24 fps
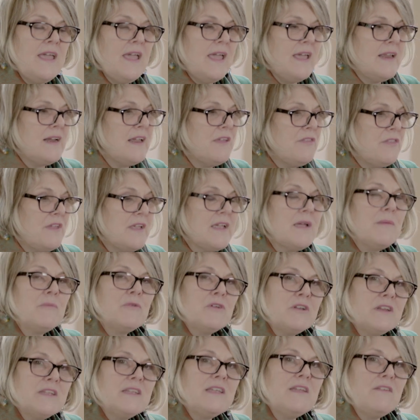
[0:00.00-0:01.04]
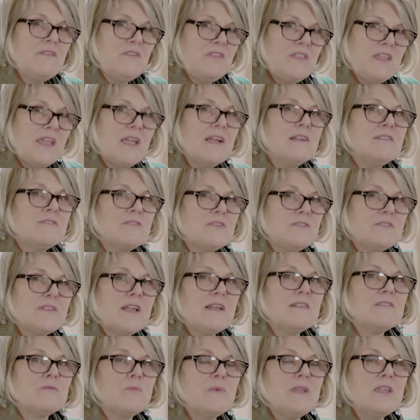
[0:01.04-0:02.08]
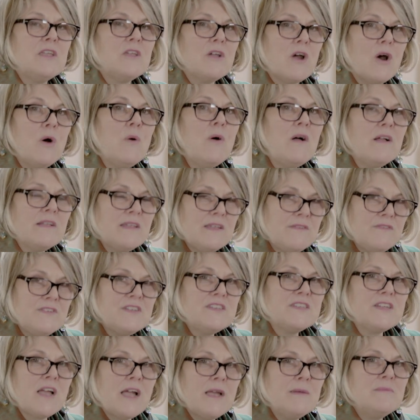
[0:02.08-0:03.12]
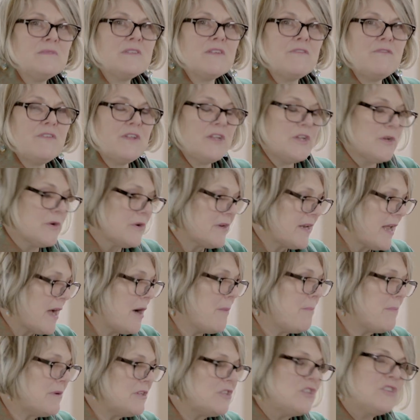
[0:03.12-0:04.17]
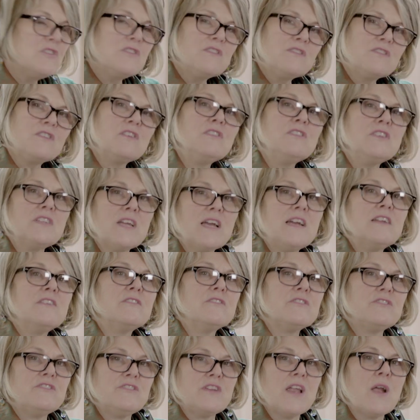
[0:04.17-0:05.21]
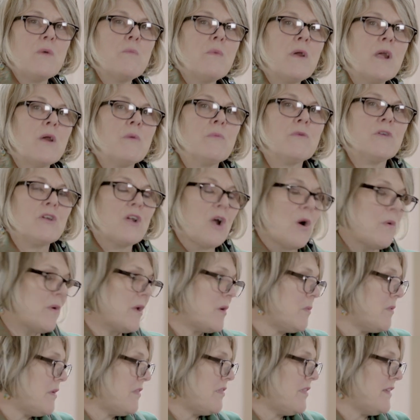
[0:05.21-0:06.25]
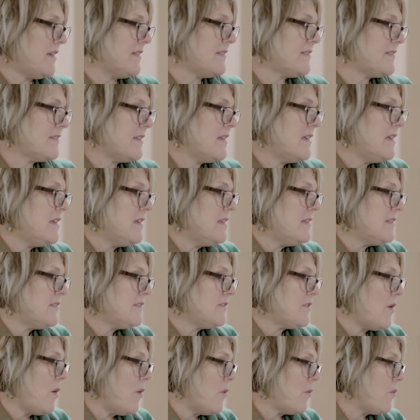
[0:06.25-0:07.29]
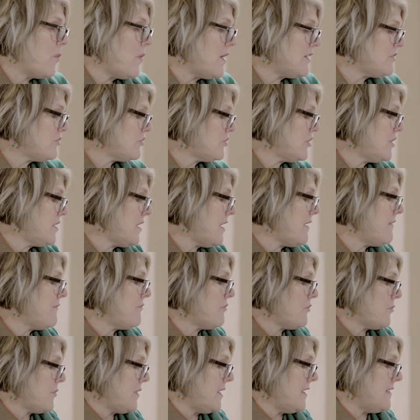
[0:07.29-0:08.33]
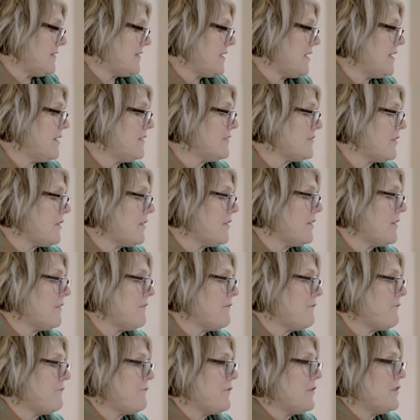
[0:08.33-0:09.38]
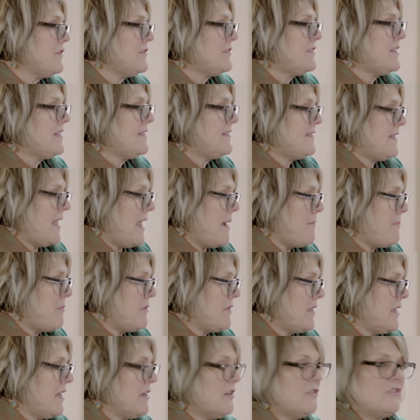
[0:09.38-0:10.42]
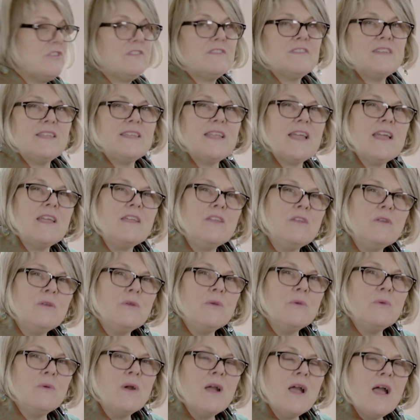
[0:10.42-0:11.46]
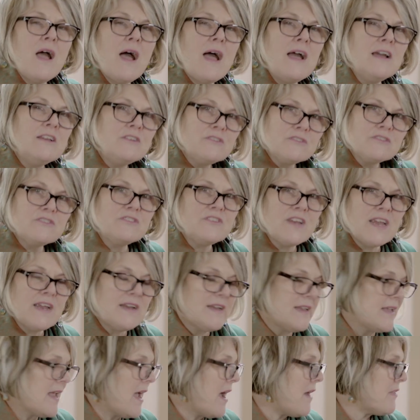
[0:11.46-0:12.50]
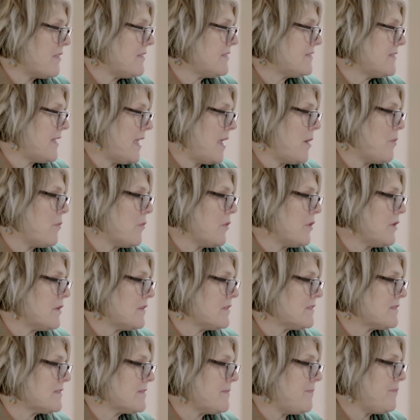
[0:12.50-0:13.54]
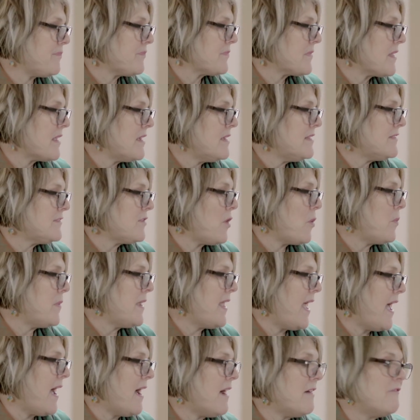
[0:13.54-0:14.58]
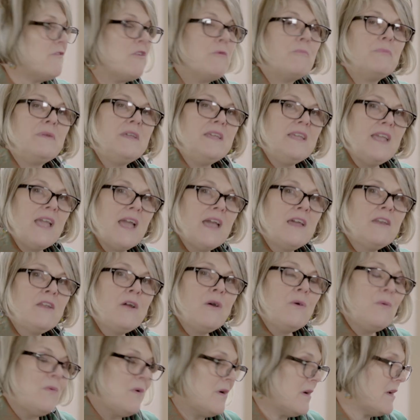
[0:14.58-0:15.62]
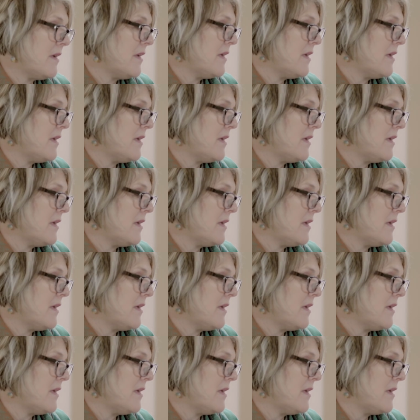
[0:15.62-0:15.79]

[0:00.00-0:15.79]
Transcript: and I think I'm going to give you the answers as we go. I'll give you time to figure it out, but you'll start to understand where we're going with this. So, question of threes. Here's our first example here, just to get you understanding how this game works. So we have piano,